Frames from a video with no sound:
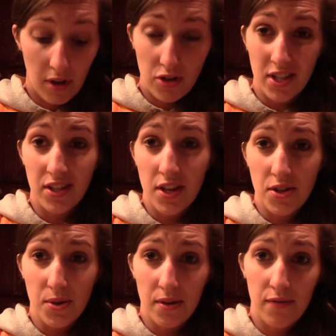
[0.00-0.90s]
So that's going to
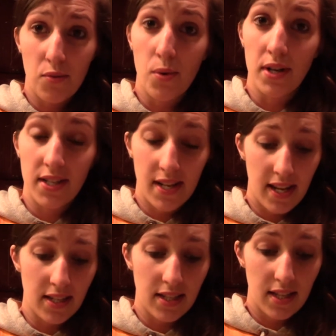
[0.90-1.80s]
do it for
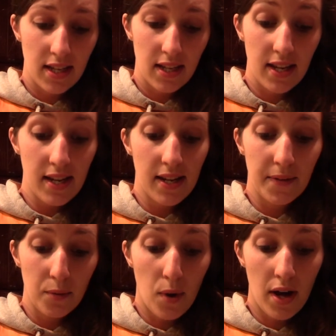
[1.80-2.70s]
today's
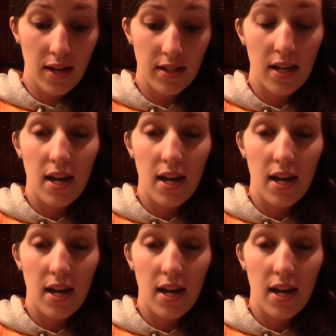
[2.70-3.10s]
eating wise.